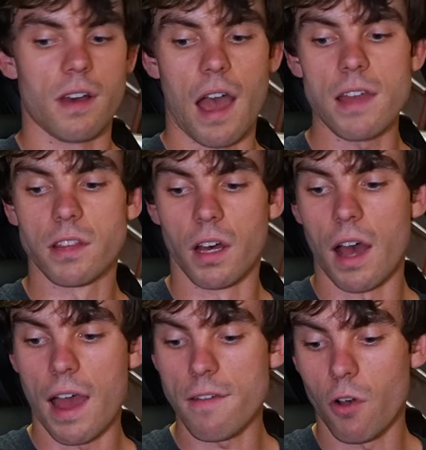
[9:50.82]

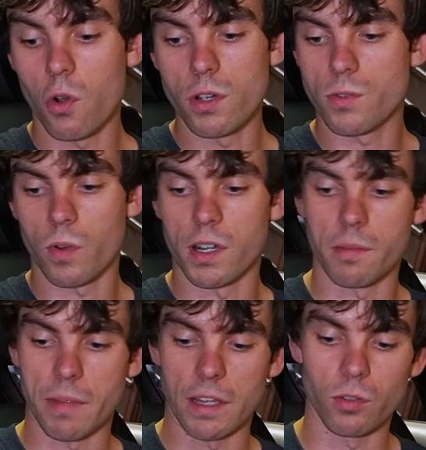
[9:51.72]
I've always wanted a
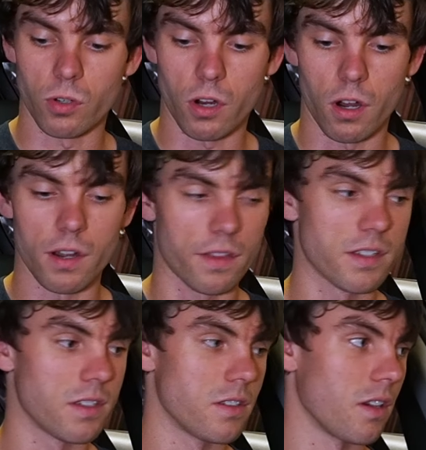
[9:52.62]
manual car, and
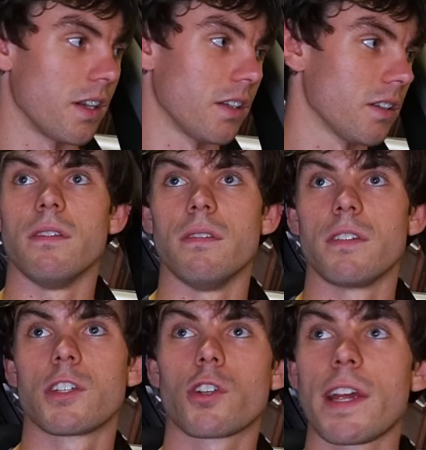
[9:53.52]
this is like
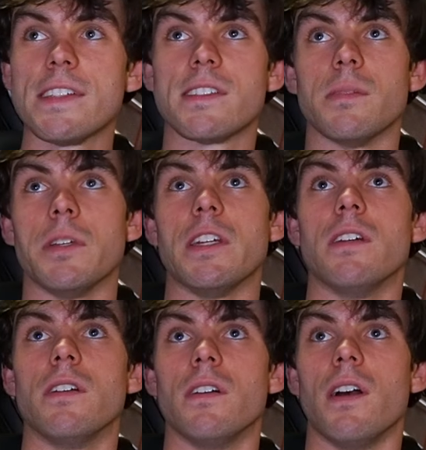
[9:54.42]
crazy to me.
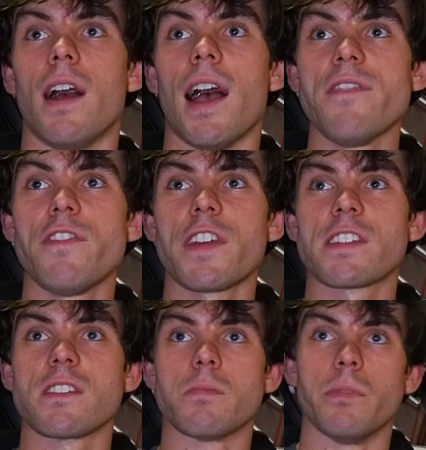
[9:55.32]
I have to fix
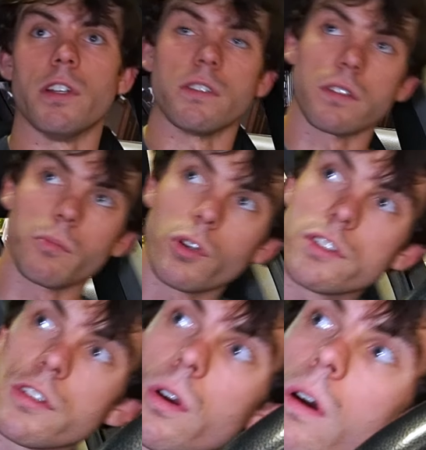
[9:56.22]
this mirror at some point
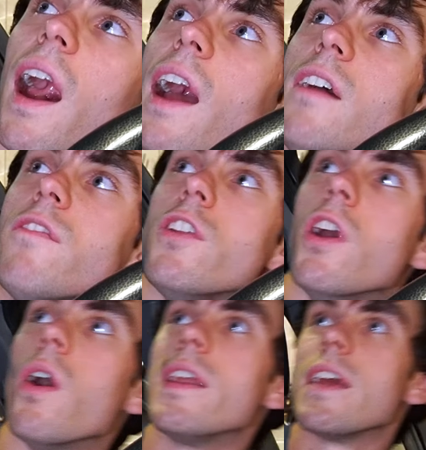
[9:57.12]
too. I have
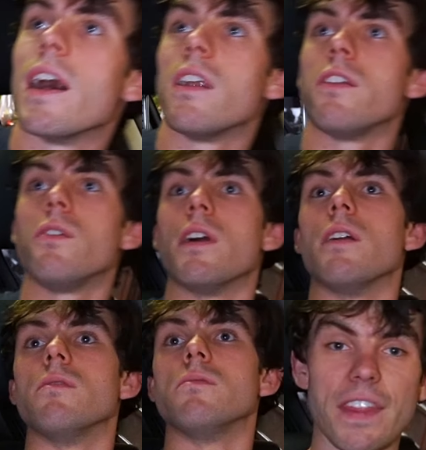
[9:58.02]
no idea how to do
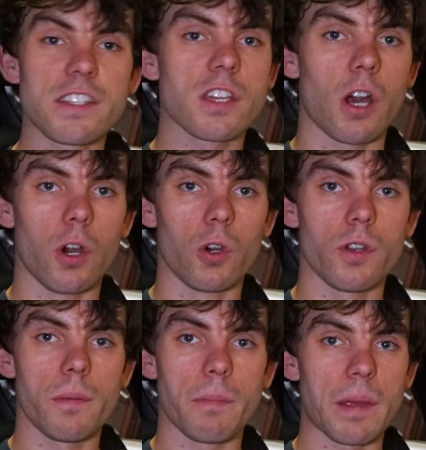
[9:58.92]
that. This
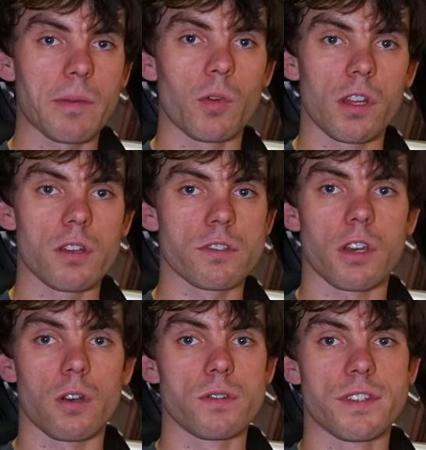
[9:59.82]
code may be one of those
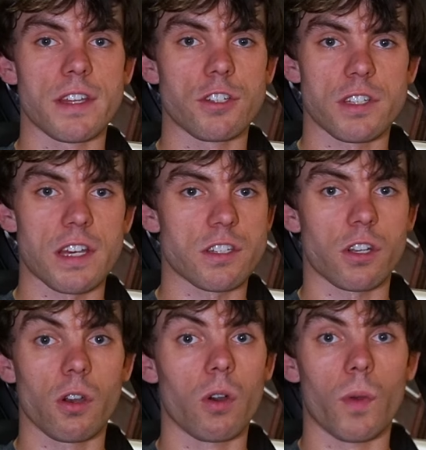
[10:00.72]
codes that just has to
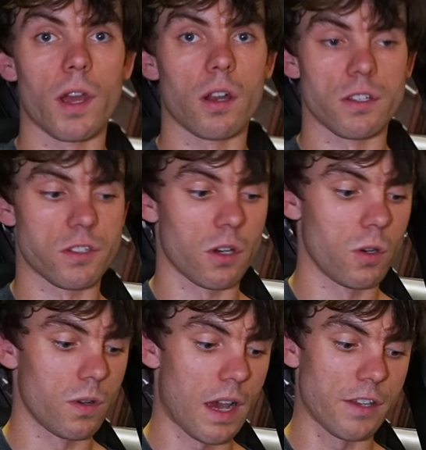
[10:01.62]
go away on its
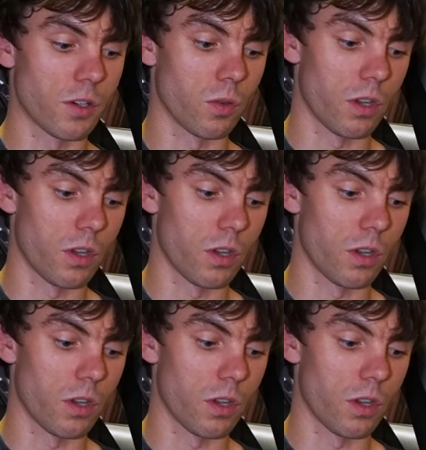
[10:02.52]
own. I don't